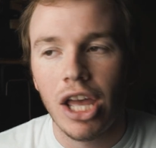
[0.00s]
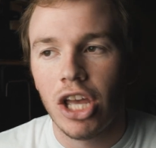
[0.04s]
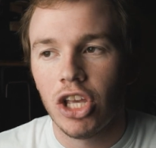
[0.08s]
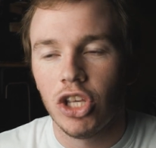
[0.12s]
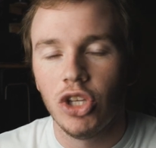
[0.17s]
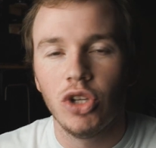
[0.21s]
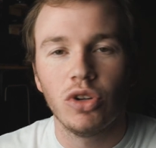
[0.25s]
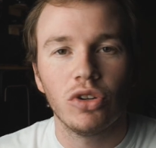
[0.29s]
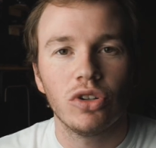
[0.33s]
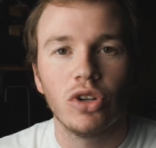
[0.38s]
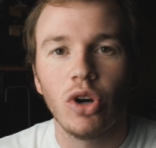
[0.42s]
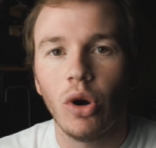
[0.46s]

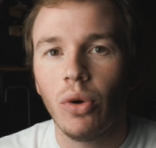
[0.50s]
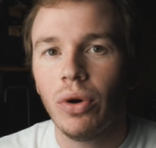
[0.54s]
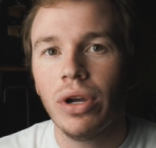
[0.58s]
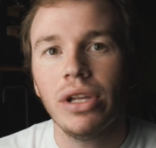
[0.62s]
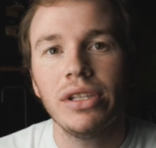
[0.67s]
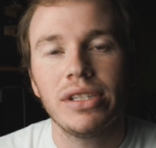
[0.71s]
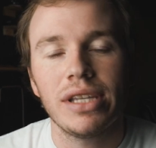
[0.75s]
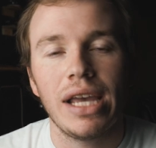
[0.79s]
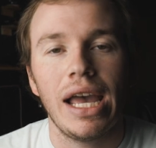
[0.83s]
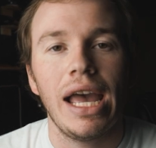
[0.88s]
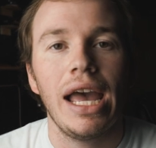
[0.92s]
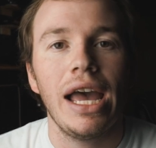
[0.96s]
you're
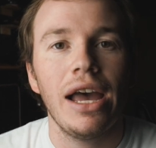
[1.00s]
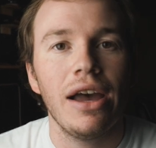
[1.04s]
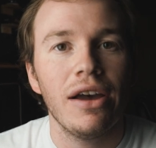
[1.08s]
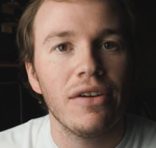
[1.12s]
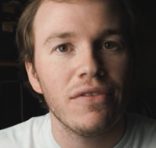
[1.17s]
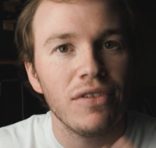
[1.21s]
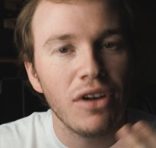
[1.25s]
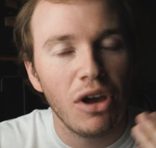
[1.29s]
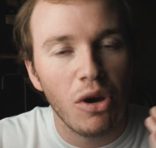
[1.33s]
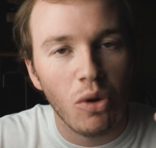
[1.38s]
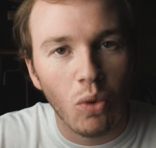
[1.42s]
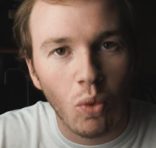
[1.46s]
going to
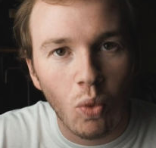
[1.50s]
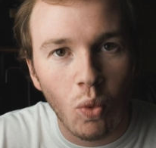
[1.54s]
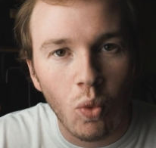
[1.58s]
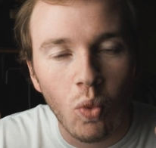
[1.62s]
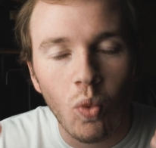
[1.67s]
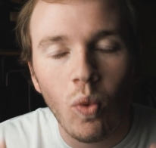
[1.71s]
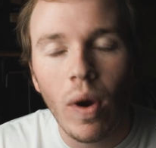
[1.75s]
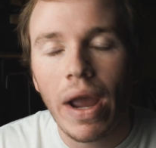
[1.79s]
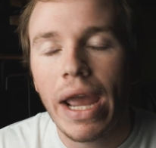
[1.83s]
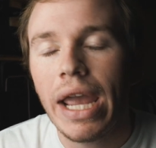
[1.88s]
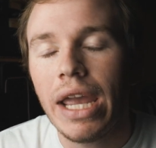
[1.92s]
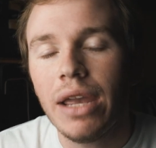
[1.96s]
have
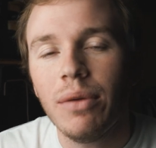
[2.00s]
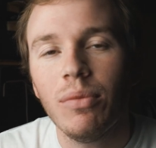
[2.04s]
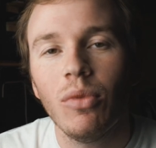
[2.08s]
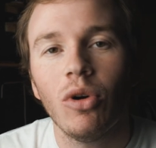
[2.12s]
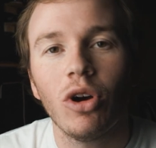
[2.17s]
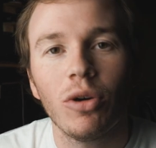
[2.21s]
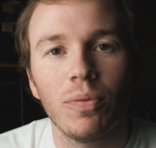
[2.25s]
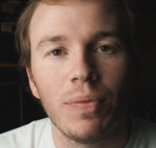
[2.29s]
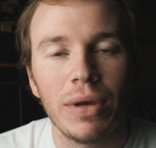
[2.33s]
way more